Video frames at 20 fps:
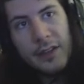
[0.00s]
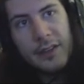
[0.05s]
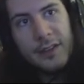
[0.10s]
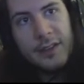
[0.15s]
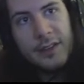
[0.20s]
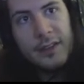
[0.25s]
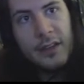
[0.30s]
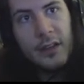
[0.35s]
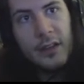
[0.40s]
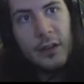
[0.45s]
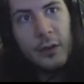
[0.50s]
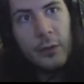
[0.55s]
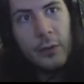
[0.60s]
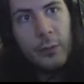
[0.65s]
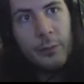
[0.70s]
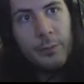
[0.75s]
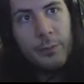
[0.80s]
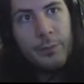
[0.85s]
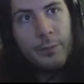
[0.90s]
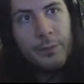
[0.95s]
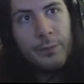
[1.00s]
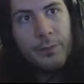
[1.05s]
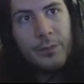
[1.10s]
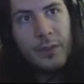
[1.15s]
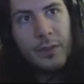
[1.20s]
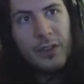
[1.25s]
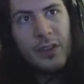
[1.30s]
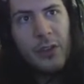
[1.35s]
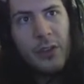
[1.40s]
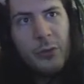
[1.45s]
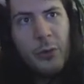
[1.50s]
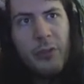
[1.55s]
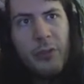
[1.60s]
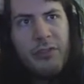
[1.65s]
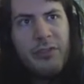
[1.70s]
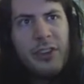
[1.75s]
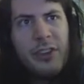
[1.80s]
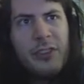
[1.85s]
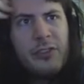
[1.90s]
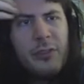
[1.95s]
So, there's also a
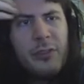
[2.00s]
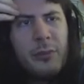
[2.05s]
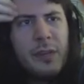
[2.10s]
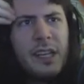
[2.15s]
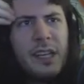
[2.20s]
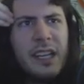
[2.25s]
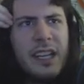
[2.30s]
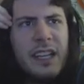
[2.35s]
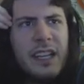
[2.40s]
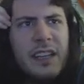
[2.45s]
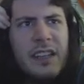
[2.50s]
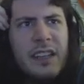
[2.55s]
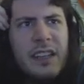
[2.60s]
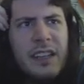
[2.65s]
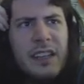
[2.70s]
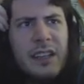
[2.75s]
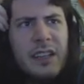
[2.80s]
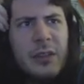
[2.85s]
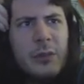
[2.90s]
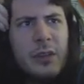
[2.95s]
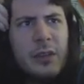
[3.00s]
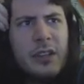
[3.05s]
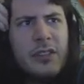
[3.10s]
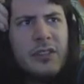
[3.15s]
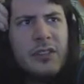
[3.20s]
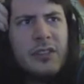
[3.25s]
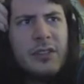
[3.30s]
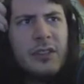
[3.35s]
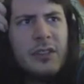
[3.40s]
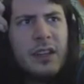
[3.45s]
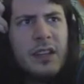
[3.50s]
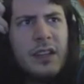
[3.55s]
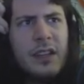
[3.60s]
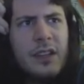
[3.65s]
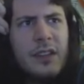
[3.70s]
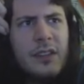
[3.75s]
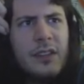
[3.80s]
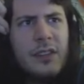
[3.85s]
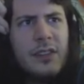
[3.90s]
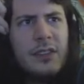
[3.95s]
Fisherman ending, which
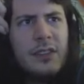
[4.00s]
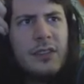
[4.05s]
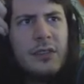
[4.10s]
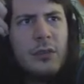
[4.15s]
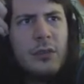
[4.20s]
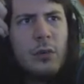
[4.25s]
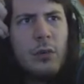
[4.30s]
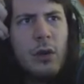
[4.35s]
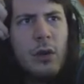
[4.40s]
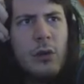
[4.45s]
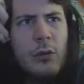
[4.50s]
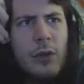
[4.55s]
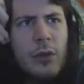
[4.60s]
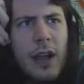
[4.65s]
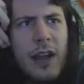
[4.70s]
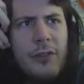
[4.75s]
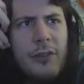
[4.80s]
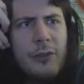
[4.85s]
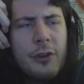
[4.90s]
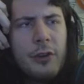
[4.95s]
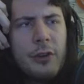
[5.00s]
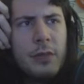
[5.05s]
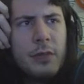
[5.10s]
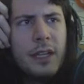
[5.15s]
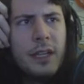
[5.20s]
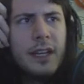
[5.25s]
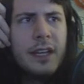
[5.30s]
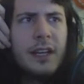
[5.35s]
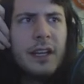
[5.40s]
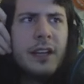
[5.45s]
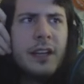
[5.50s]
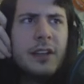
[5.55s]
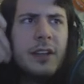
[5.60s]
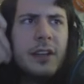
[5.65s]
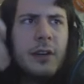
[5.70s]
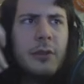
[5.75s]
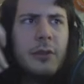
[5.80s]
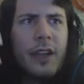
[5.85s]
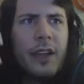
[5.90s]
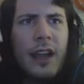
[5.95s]
is, quote, after completing an
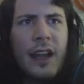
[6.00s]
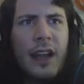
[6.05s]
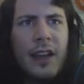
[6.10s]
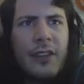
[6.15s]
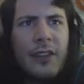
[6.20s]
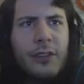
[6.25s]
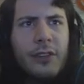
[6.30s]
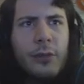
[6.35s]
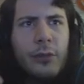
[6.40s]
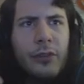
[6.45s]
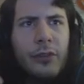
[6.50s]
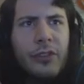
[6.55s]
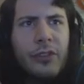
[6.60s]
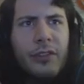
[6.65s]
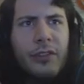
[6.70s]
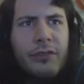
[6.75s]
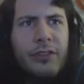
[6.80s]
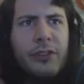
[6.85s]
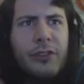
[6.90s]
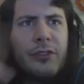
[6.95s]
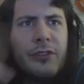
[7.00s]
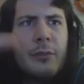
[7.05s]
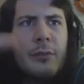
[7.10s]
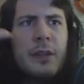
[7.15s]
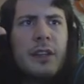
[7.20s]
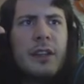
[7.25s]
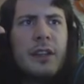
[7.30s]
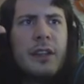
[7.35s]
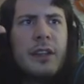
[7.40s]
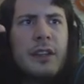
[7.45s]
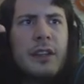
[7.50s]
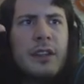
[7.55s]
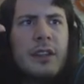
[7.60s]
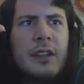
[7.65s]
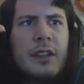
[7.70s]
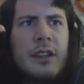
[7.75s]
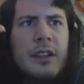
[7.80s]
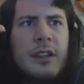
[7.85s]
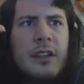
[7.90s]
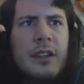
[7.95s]
unknown task, you will see a
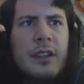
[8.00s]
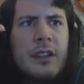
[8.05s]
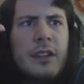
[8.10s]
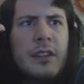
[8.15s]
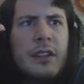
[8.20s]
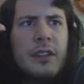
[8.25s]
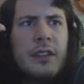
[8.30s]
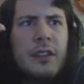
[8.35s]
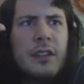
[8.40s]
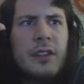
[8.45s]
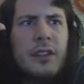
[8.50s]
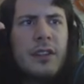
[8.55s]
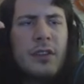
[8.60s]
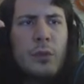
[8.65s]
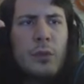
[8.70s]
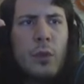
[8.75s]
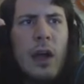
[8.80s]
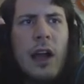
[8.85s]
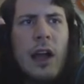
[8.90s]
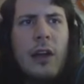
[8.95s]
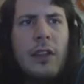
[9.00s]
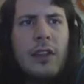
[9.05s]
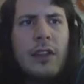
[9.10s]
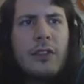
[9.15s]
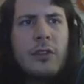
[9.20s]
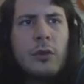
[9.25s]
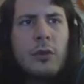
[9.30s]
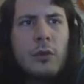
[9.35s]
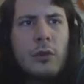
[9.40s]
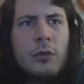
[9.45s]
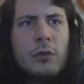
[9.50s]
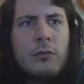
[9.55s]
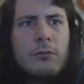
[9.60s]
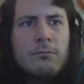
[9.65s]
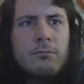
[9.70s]
fisherman that says, wow, that's cool.